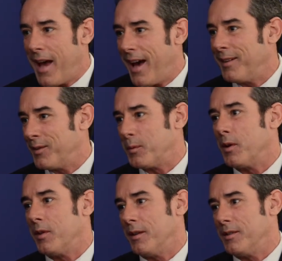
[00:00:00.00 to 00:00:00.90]
is
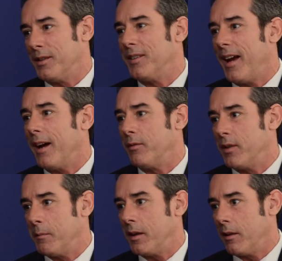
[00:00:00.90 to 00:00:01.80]
worth it, just to have
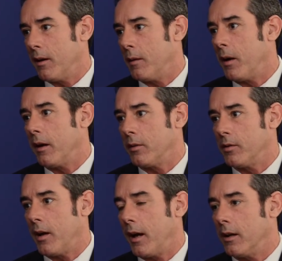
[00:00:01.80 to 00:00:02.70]
somebody there by your
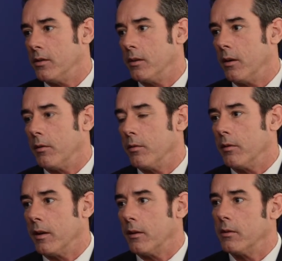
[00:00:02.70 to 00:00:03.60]
side as you go through
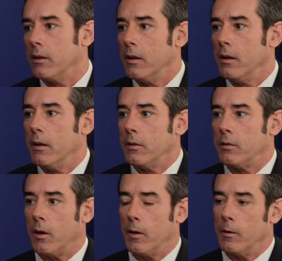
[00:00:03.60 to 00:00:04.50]
this.
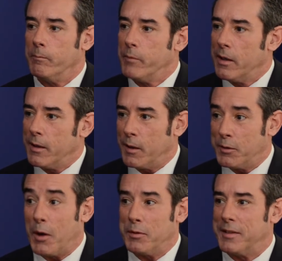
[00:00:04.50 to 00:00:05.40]
So,
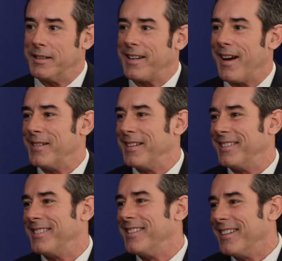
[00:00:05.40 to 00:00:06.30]
don't discount
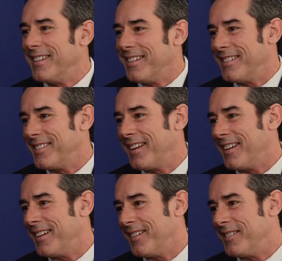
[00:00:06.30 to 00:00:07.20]

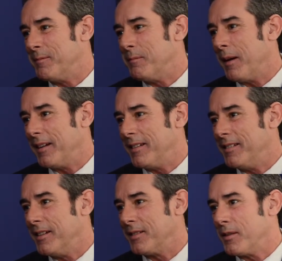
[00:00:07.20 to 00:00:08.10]
it, by
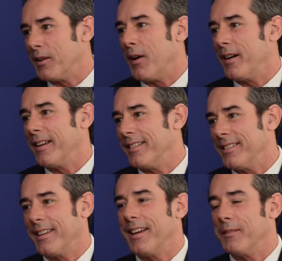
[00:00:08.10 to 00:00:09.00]
disregarding and saying,